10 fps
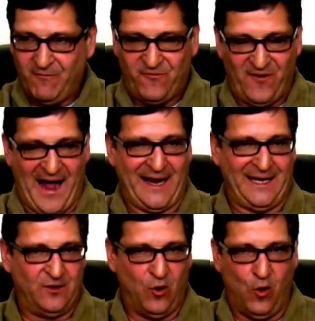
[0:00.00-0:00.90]

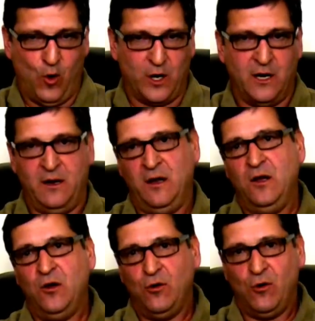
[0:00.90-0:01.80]
foggy aura
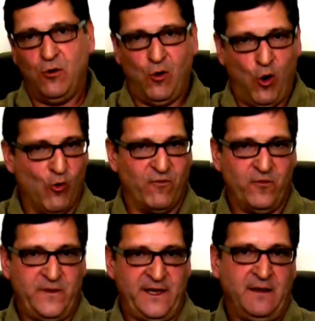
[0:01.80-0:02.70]

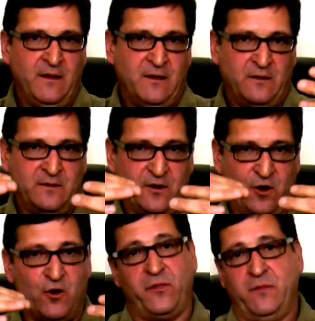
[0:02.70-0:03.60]
over the
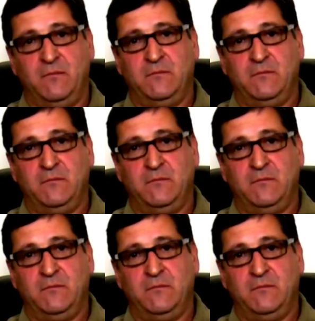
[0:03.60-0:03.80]
earth.